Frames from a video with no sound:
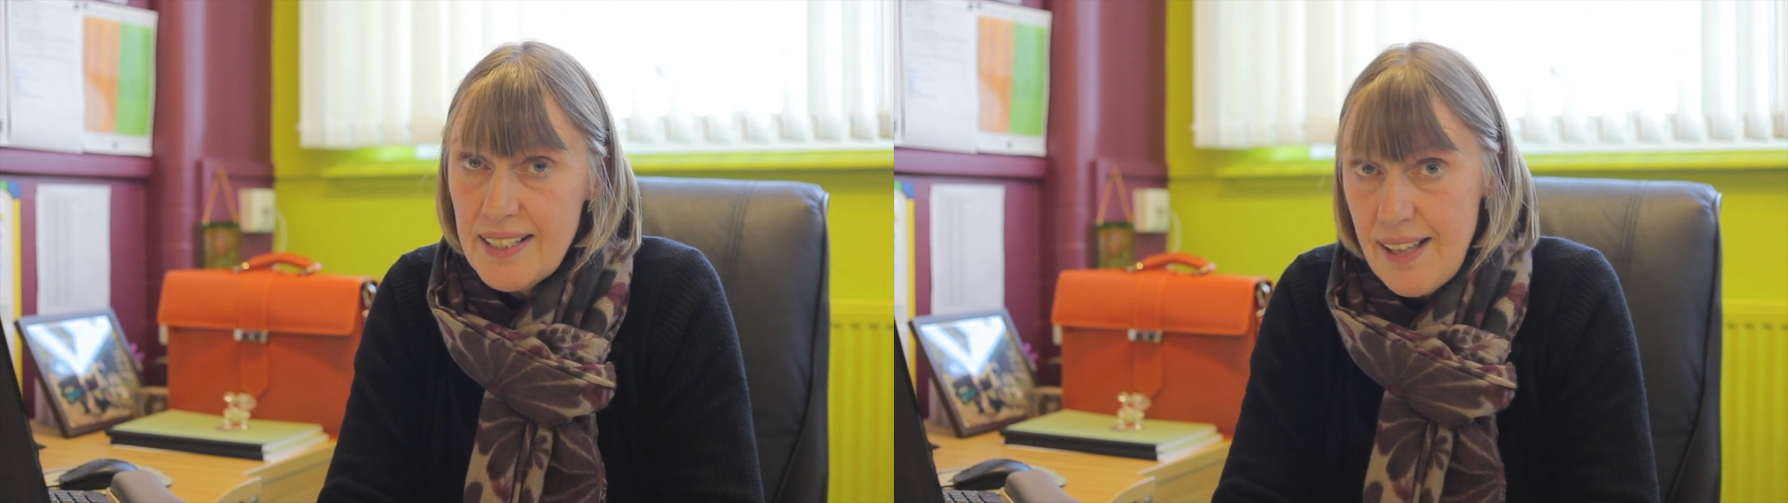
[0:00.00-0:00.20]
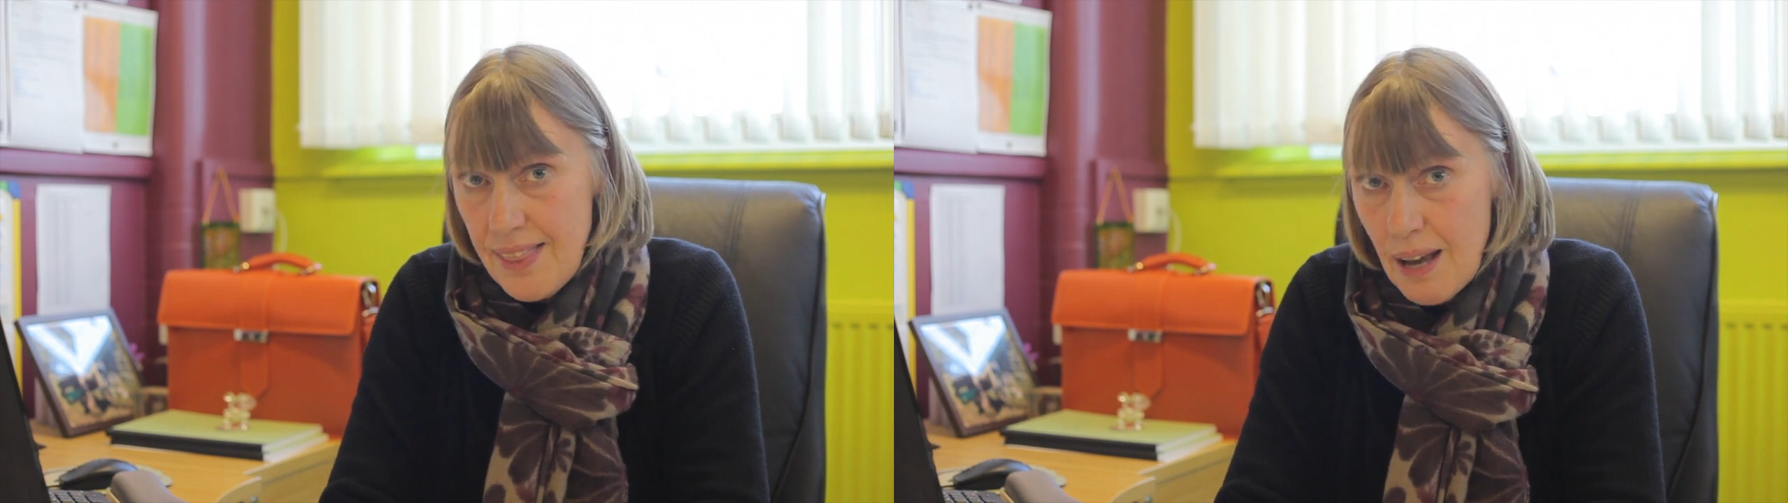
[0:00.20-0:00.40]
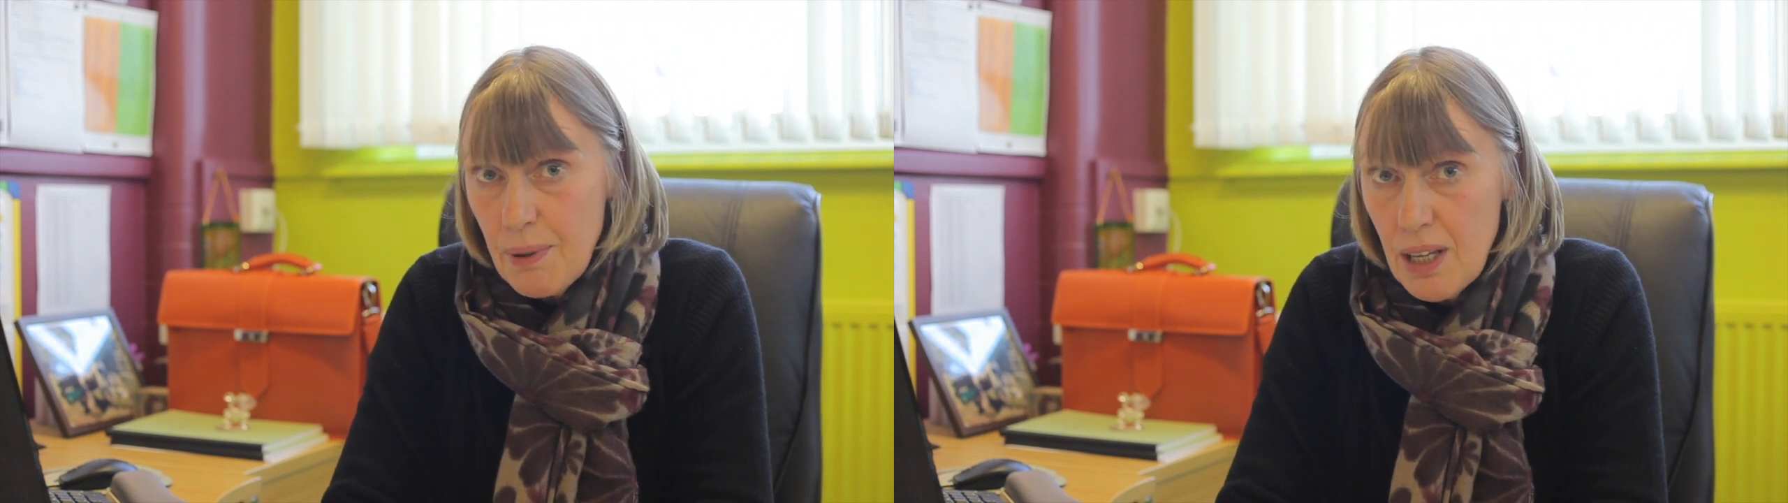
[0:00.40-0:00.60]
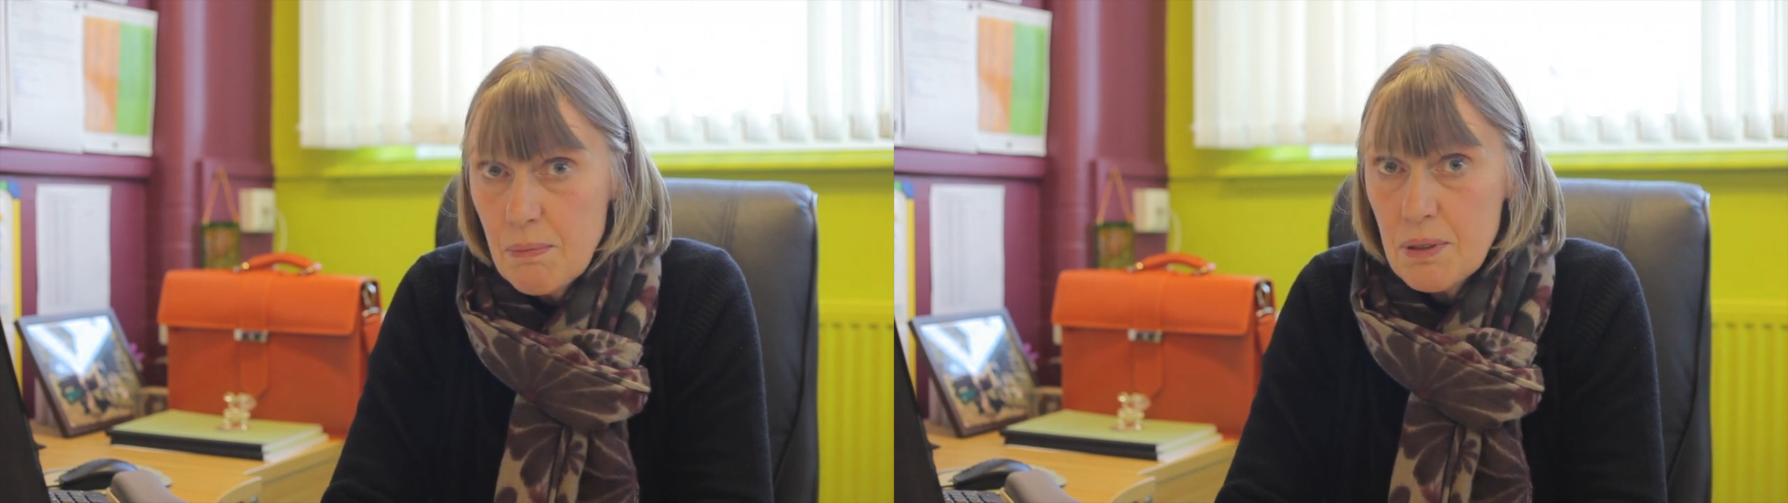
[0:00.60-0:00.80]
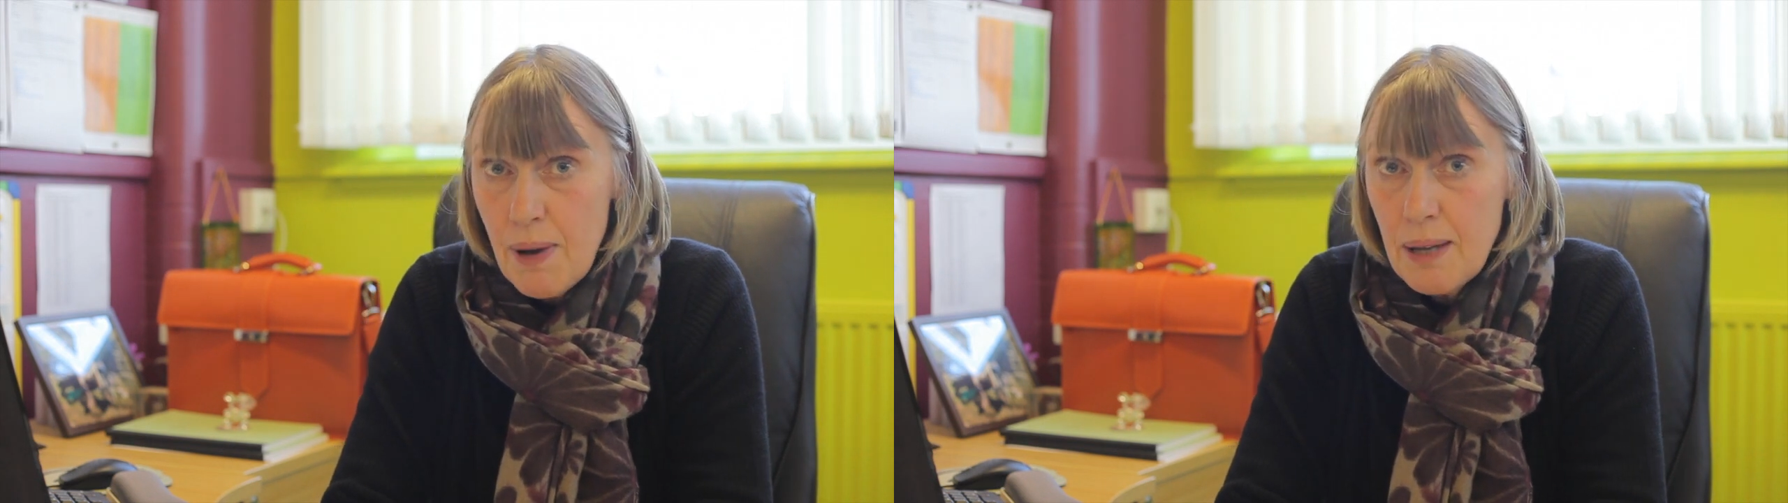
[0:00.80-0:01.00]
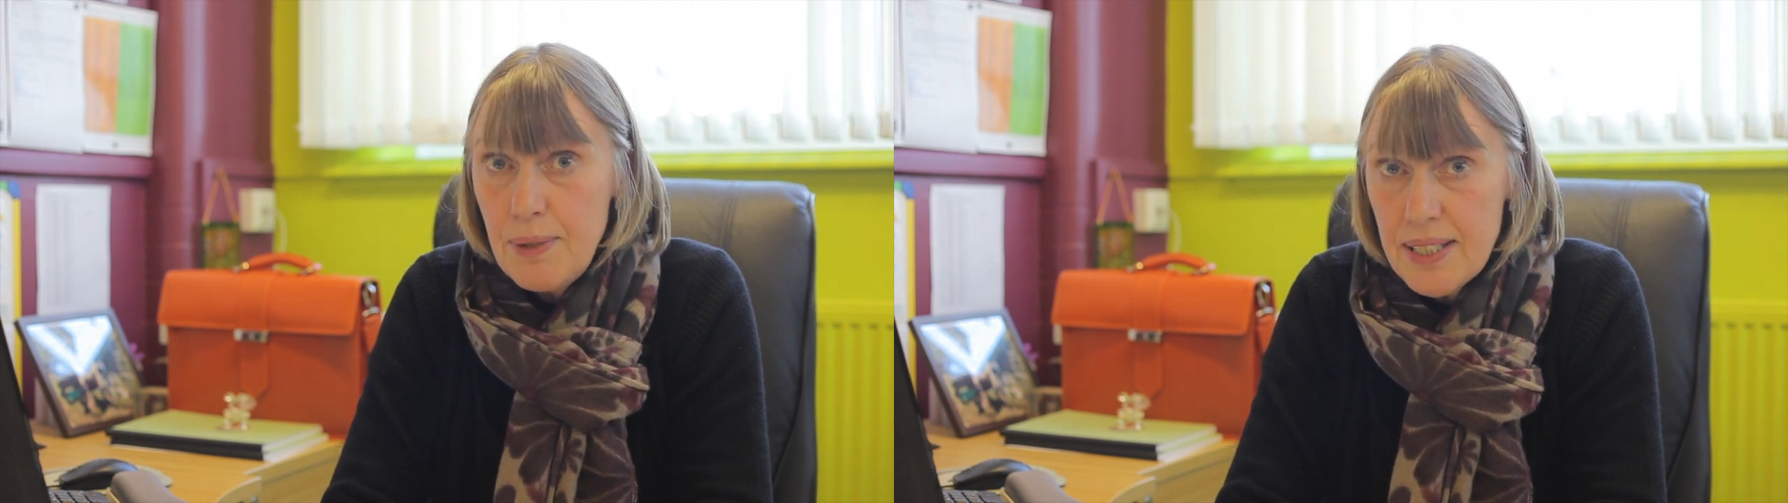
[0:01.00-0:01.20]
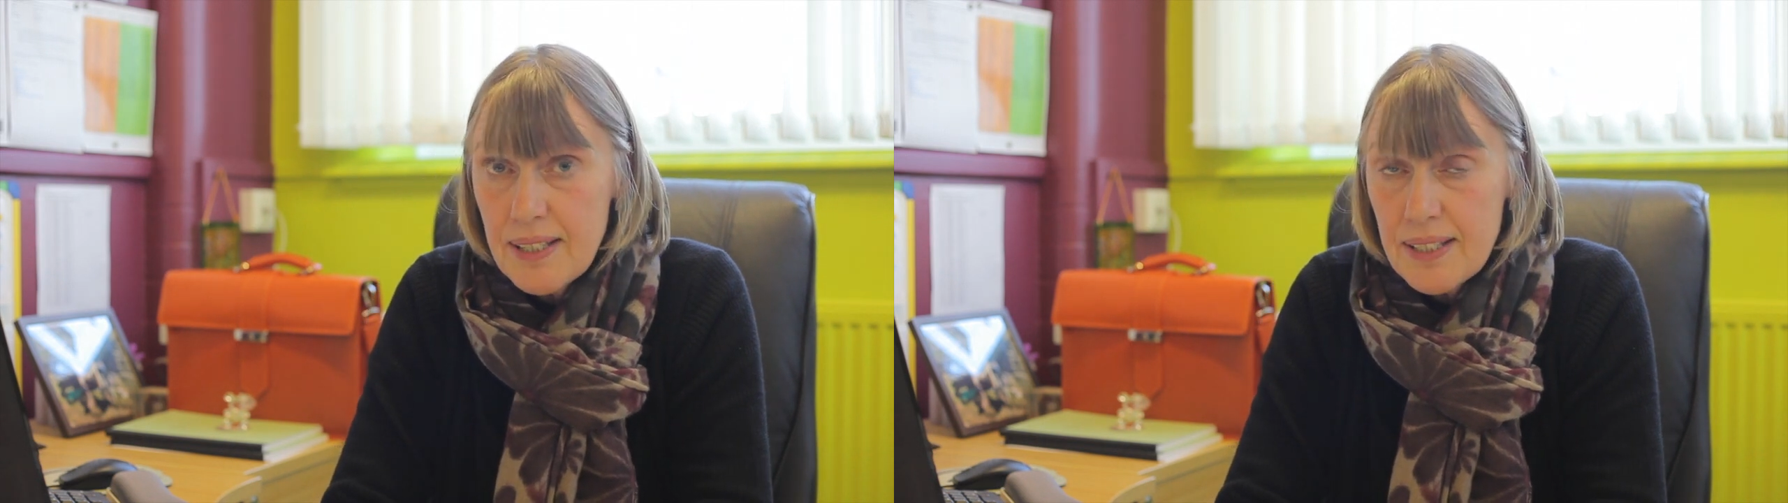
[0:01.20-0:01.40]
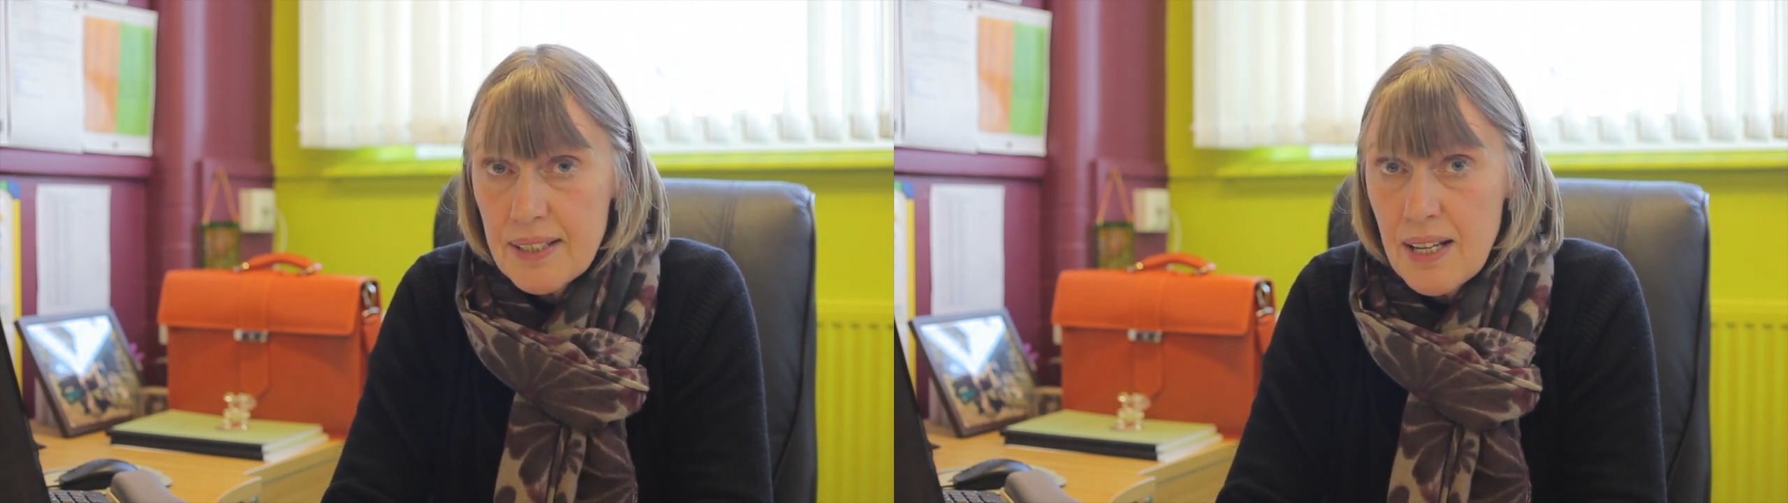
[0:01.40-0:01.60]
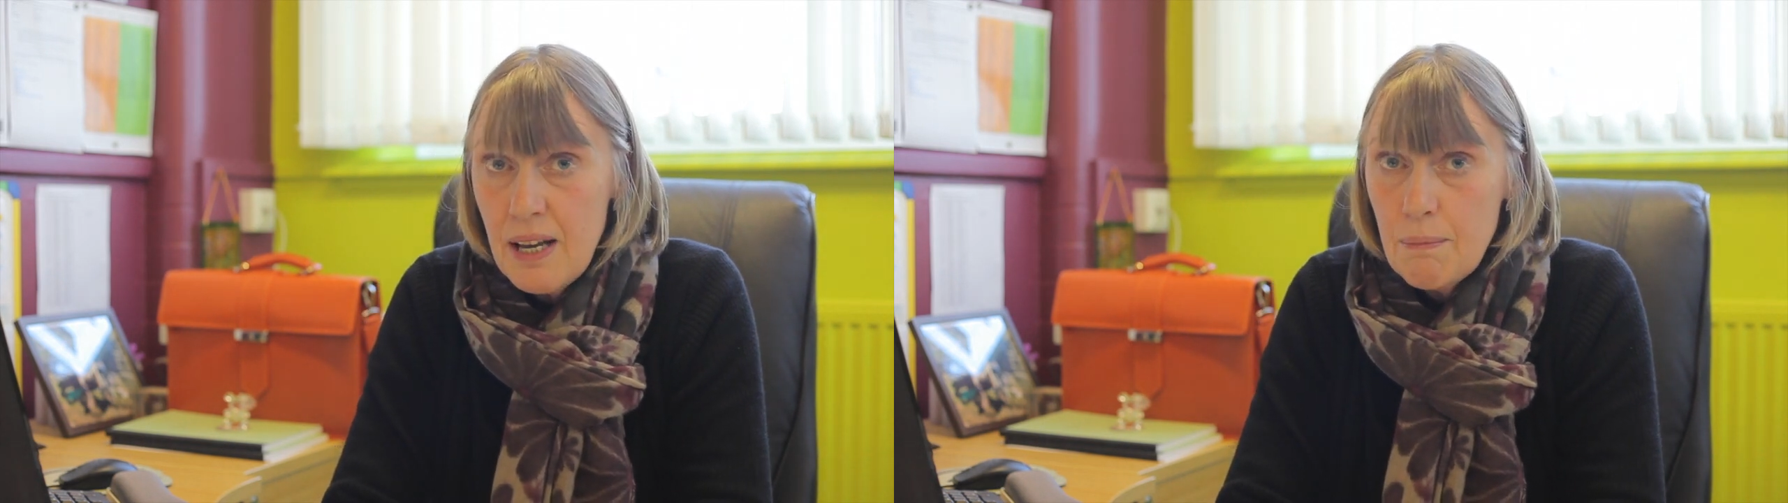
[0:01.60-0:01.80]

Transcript: then that becomes my business.